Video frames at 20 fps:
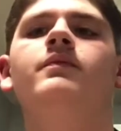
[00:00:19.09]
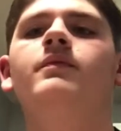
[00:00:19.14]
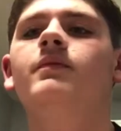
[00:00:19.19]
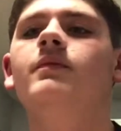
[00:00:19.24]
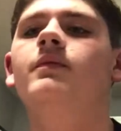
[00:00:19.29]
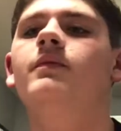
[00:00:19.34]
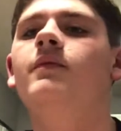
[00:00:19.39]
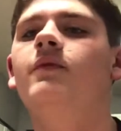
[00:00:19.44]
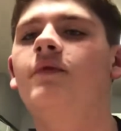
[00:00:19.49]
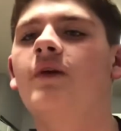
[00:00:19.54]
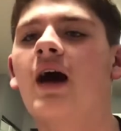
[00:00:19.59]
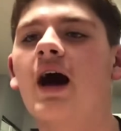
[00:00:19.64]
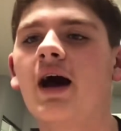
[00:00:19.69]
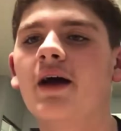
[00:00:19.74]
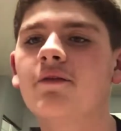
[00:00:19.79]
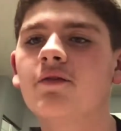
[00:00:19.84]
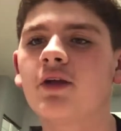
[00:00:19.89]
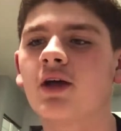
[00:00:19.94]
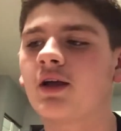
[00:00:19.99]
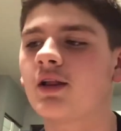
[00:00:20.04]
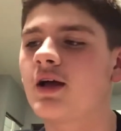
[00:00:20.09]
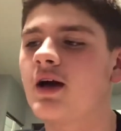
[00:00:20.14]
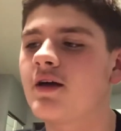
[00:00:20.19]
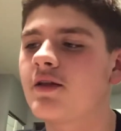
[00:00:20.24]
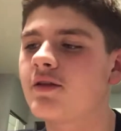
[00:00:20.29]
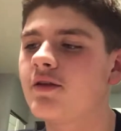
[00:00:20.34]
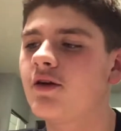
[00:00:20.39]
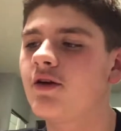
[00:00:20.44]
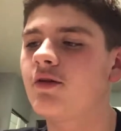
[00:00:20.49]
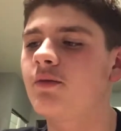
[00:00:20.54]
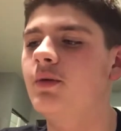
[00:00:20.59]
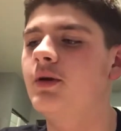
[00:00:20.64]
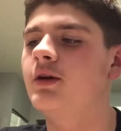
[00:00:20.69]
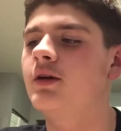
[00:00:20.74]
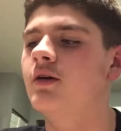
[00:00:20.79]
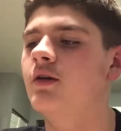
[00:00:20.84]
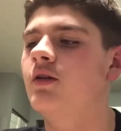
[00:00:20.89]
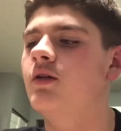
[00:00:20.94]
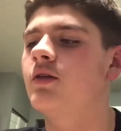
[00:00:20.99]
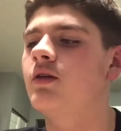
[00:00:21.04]
5 like last year,
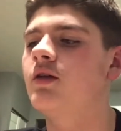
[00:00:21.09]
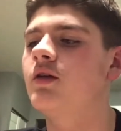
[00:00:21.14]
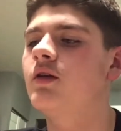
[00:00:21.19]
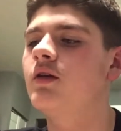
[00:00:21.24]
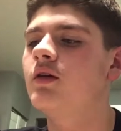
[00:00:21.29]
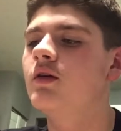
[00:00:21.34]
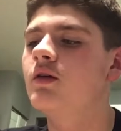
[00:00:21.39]
because